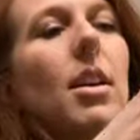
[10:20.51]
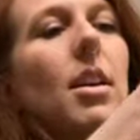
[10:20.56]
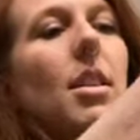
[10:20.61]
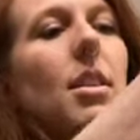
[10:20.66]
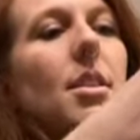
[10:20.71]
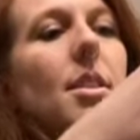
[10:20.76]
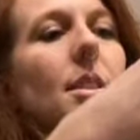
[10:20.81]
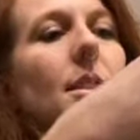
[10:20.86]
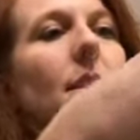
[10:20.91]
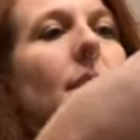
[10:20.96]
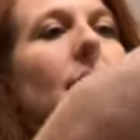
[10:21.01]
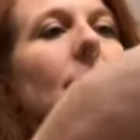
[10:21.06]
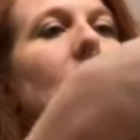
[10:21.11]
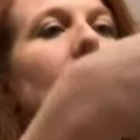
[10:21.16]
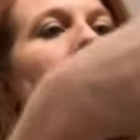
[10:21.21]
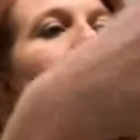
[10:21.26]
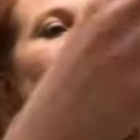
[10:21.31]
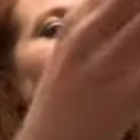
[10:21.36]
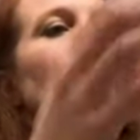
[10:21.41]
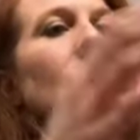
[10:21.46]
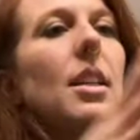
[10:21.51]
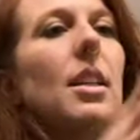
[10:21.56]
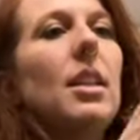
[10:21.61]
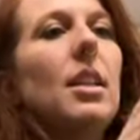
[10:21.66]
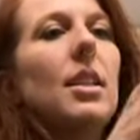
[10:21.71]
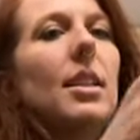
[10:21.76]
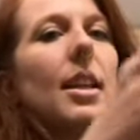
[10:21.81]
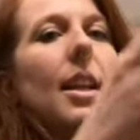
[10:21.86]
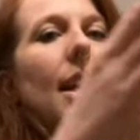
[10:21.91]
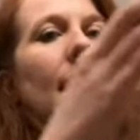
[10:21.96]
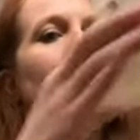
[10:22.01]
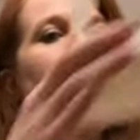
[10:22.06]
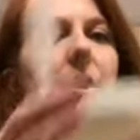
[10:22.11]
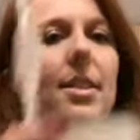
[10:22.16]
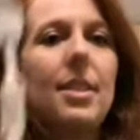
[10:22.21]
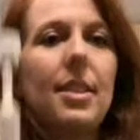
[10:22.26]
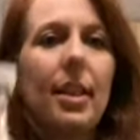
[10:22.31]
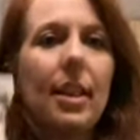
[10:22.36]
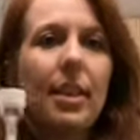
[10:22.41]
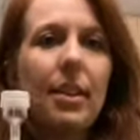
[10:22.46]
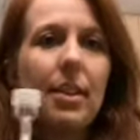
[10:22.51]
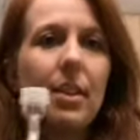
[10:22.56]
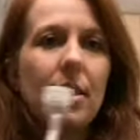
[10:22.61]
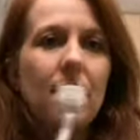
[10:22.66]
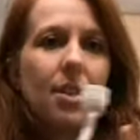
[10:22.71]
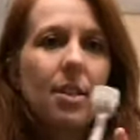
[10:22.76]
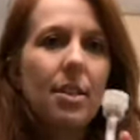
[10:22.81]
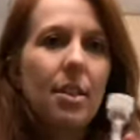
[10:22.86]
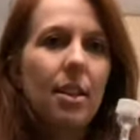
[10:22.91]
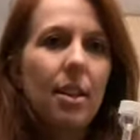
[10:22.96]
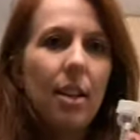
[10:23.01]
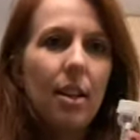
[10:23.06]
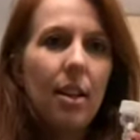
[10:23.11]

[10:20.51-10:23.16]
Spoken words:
this lid that has like this,